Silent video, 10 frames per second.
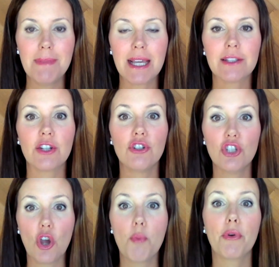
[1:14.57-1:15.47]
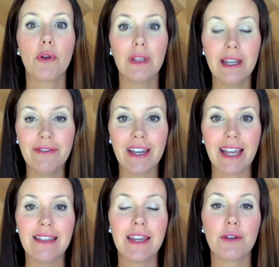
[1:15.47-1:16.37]
because they're so prolific
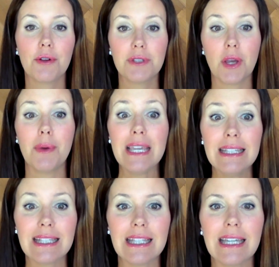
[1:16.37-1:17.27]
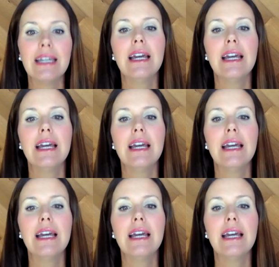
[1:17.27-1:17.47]
and they grow so easily.